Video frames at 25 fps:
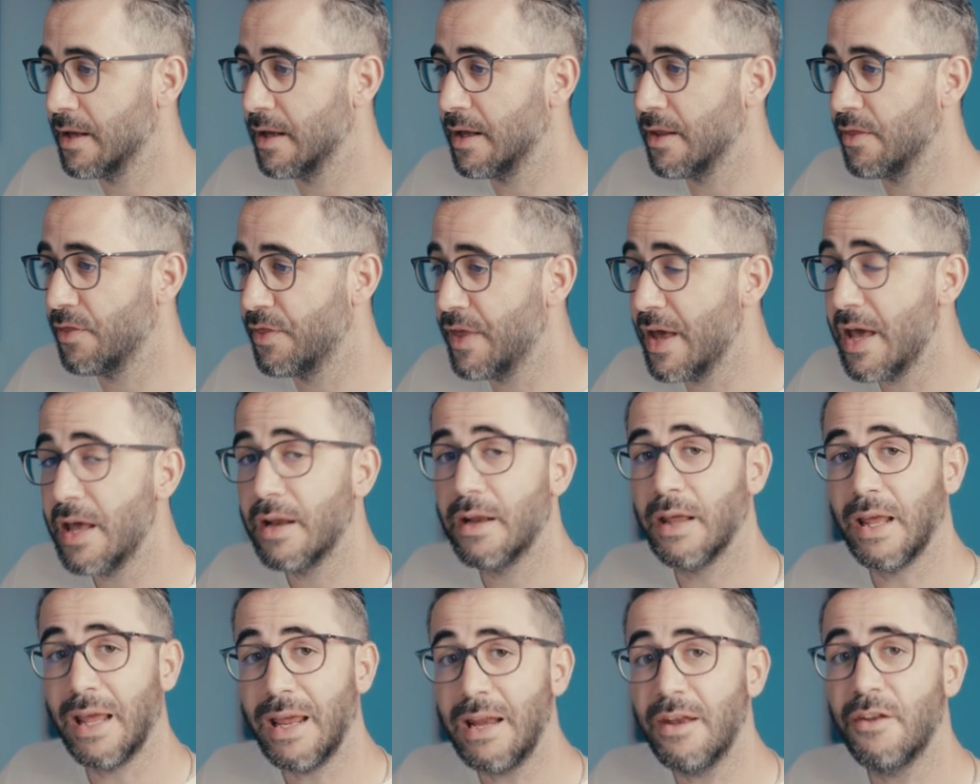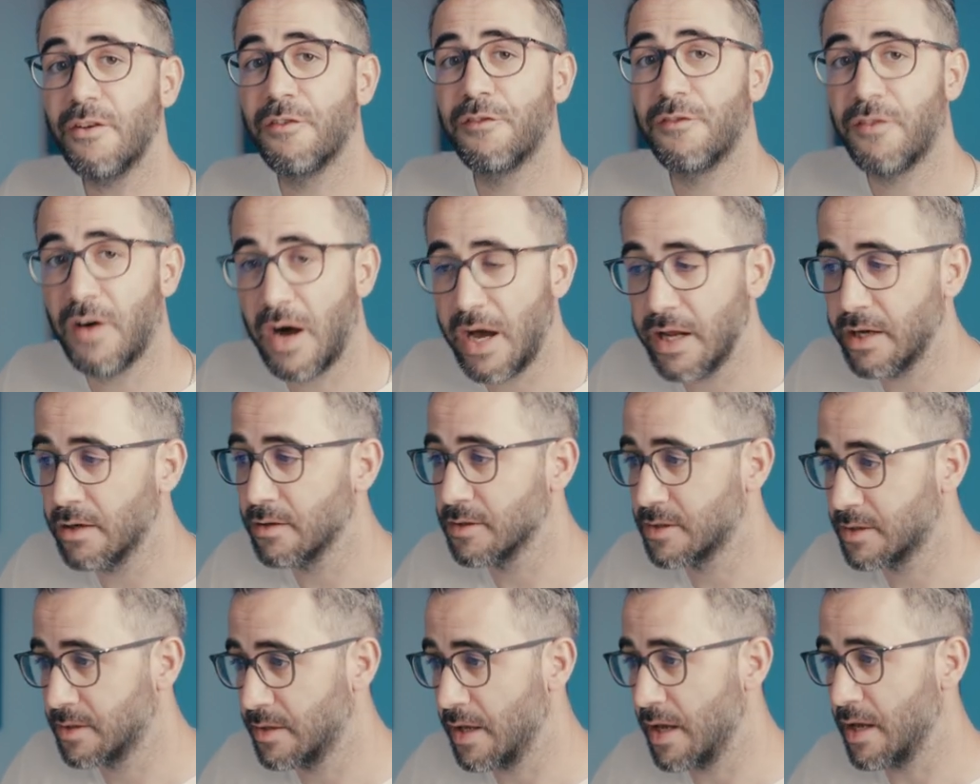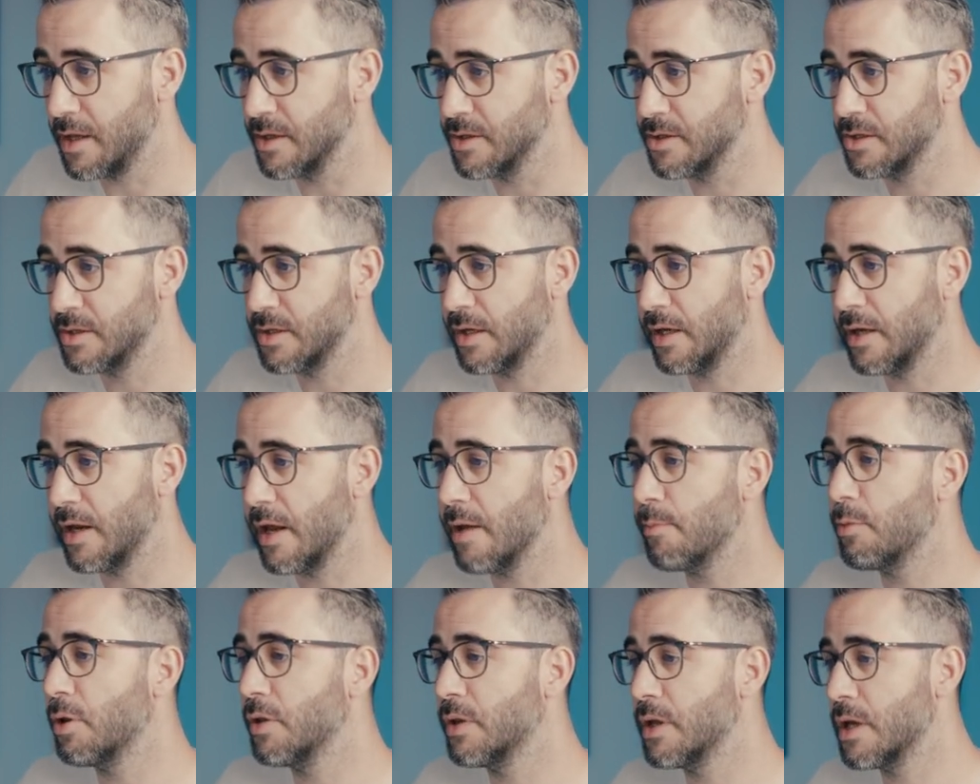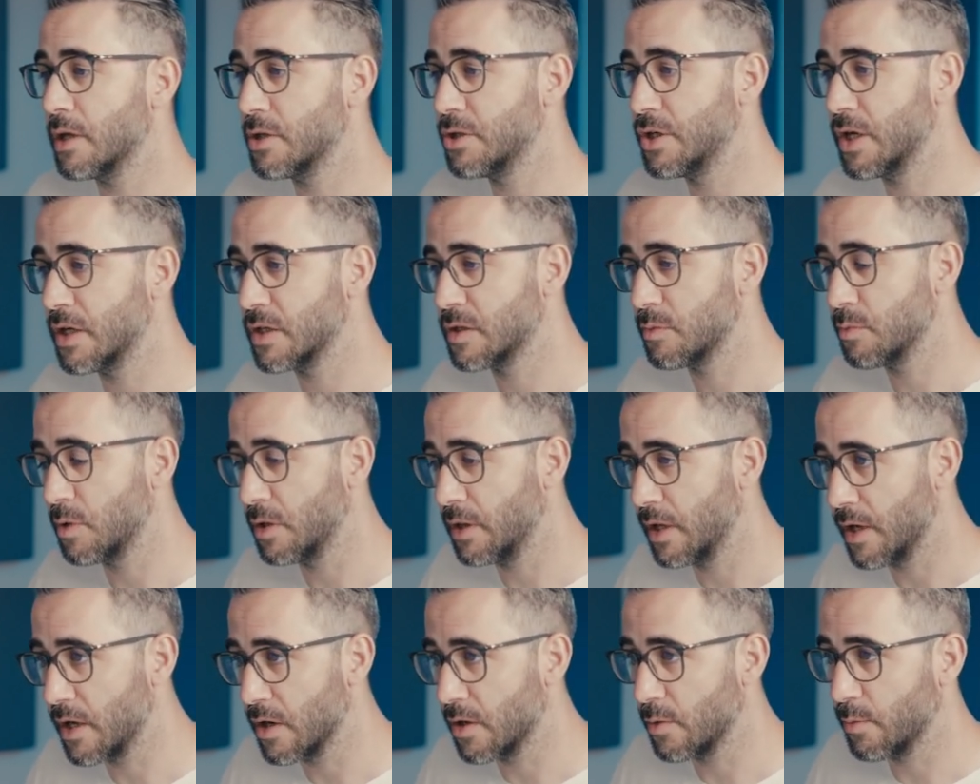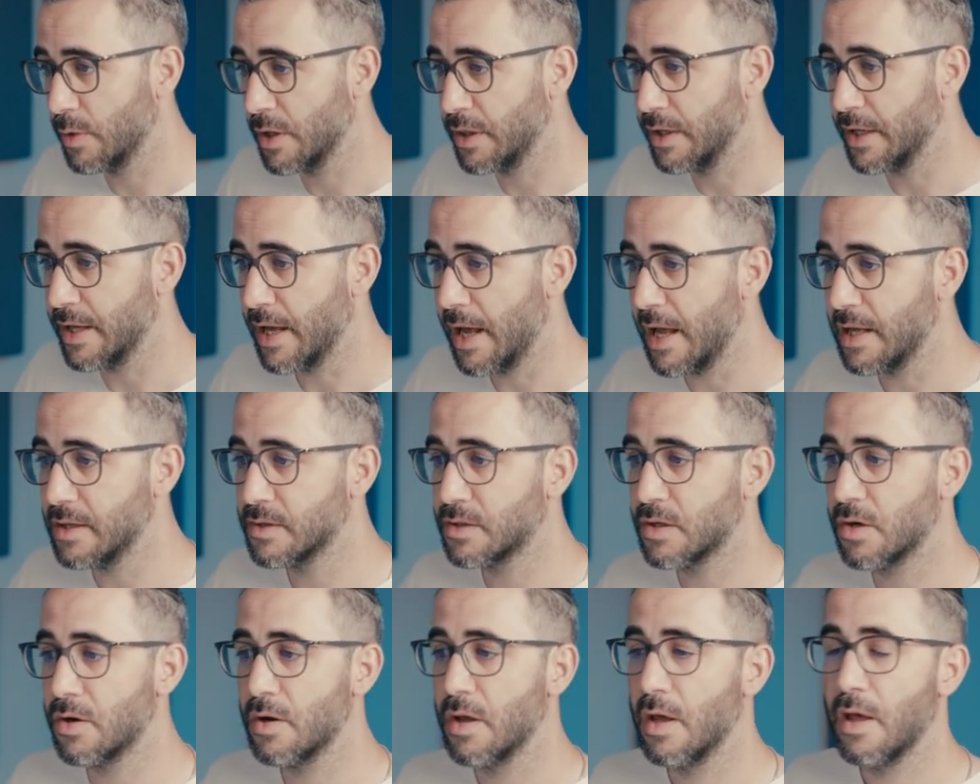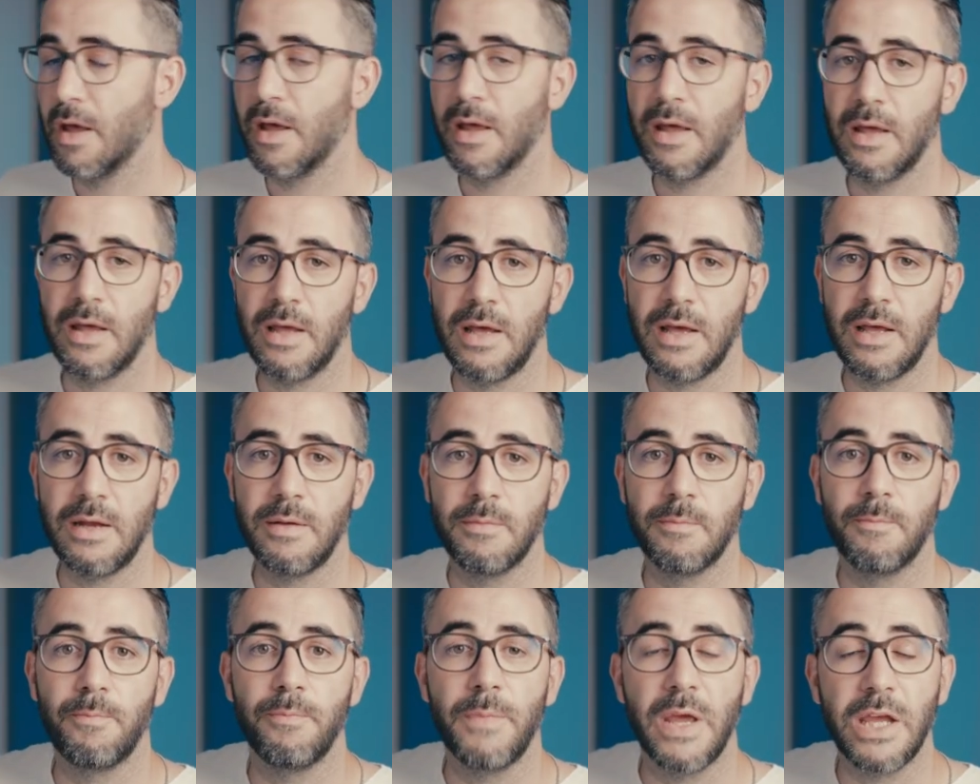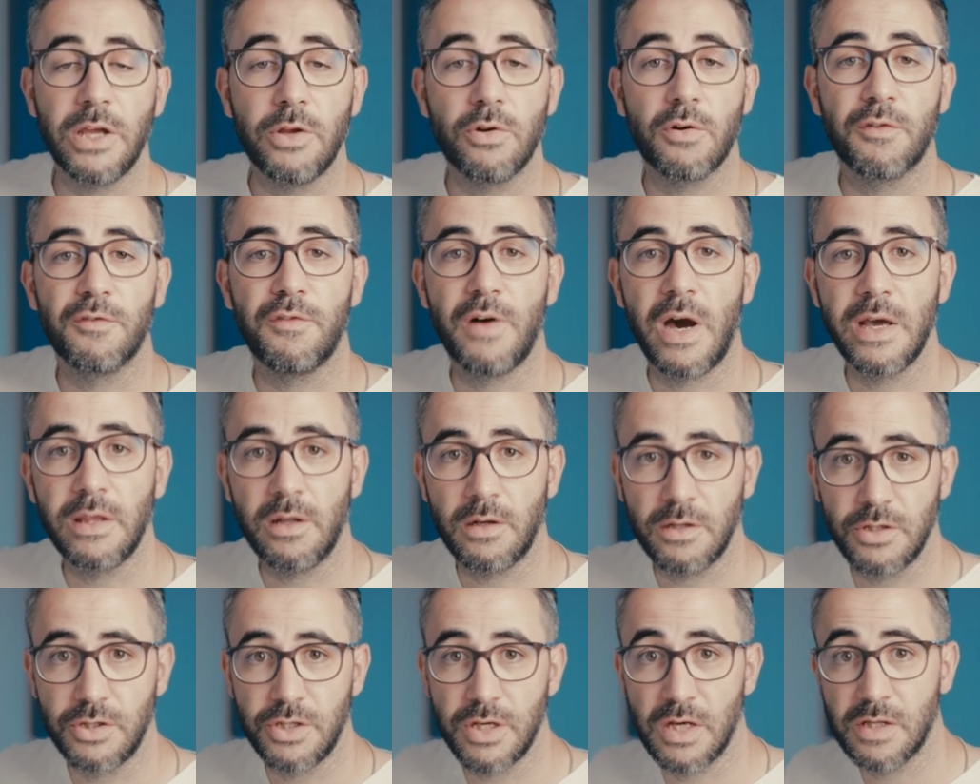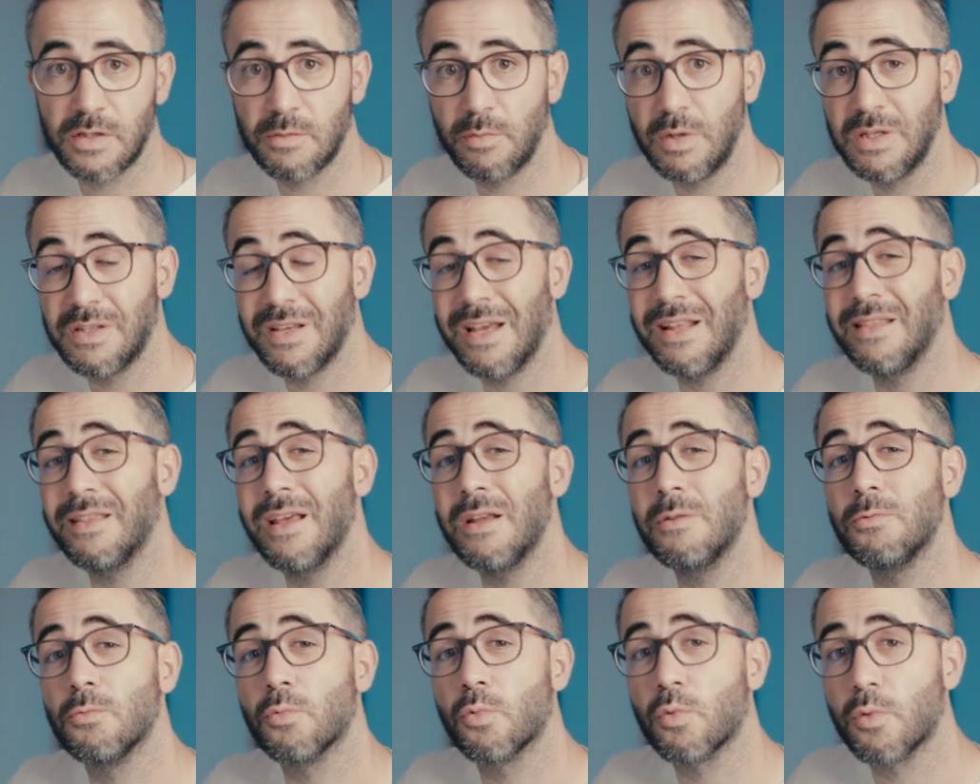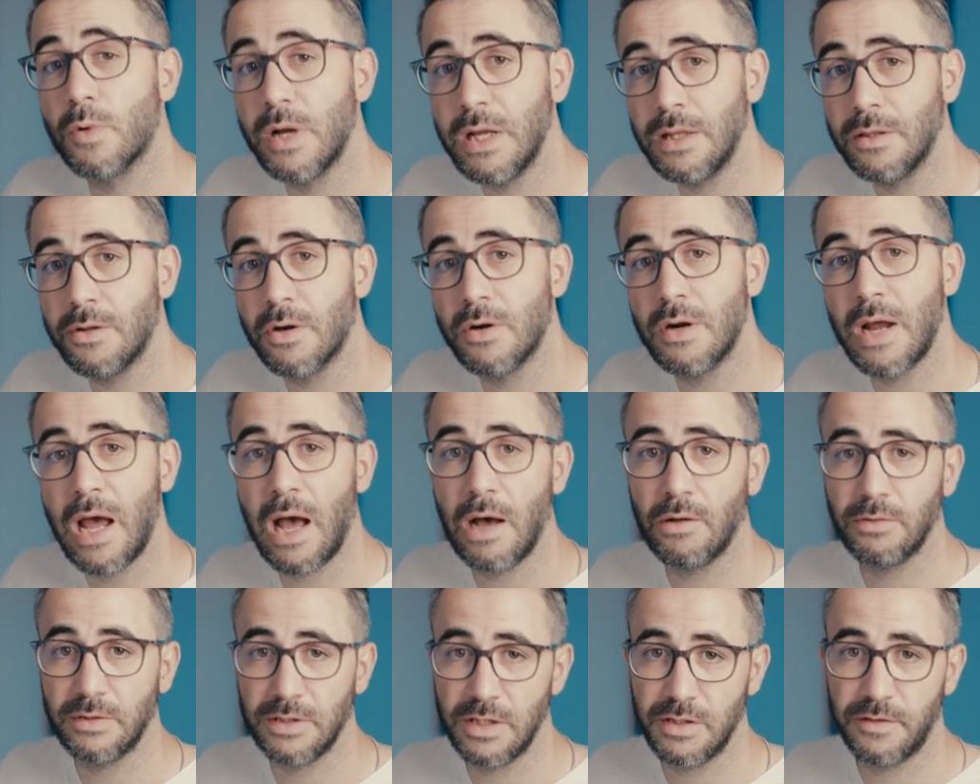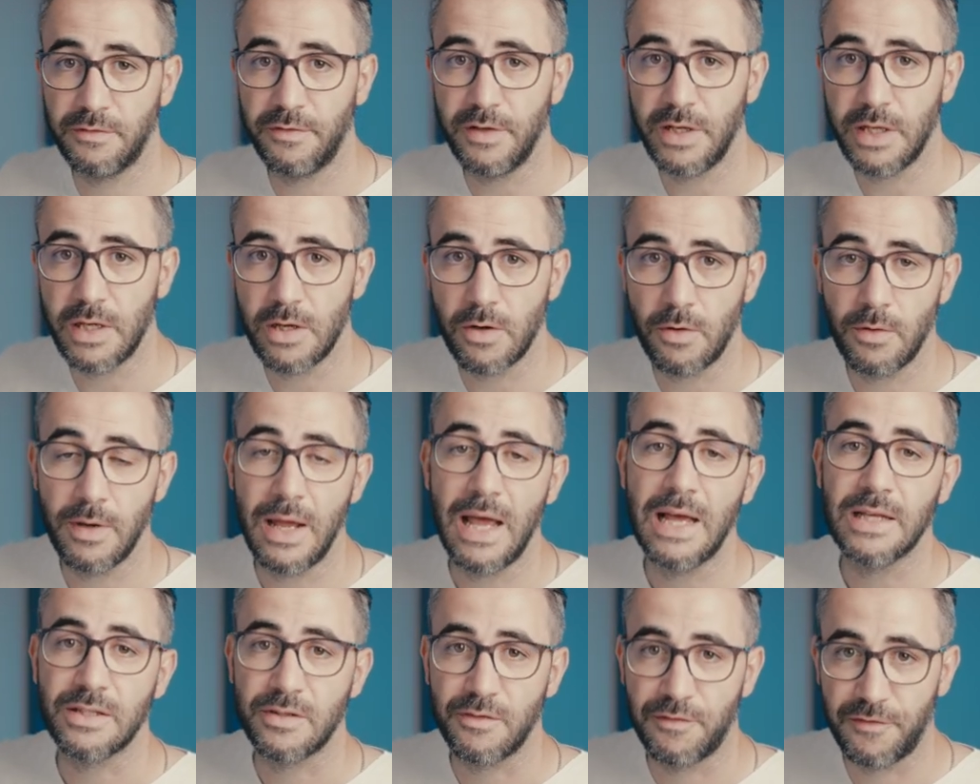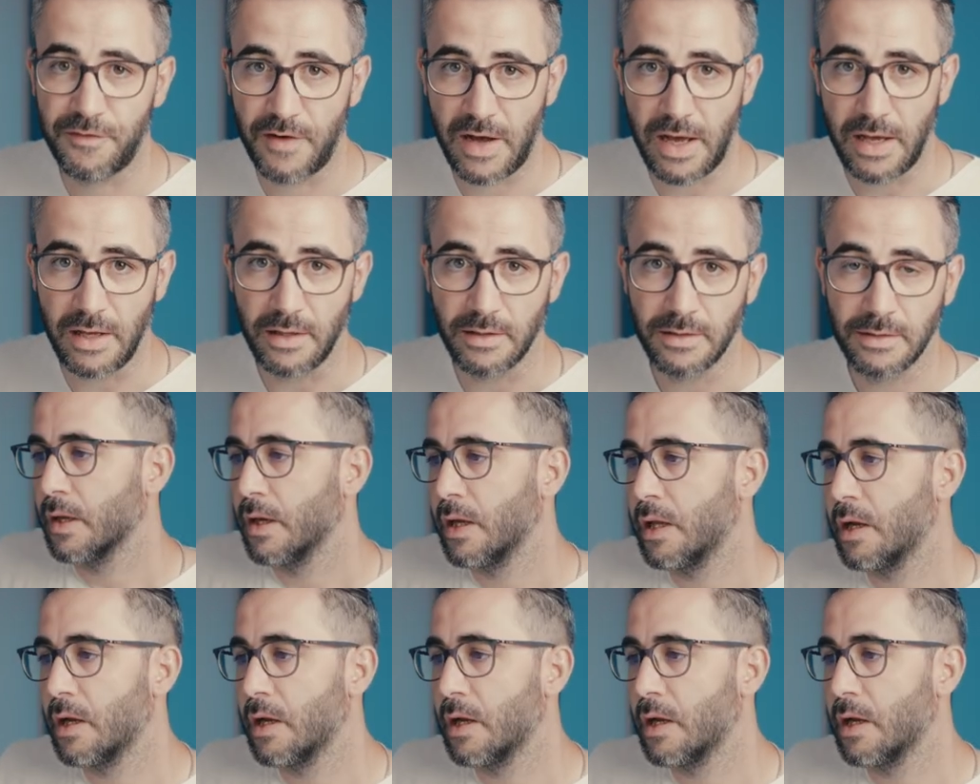and then in the final stage, enable the adjustment layer with the Dehancer and make your final adjustments and then render out this video as a file.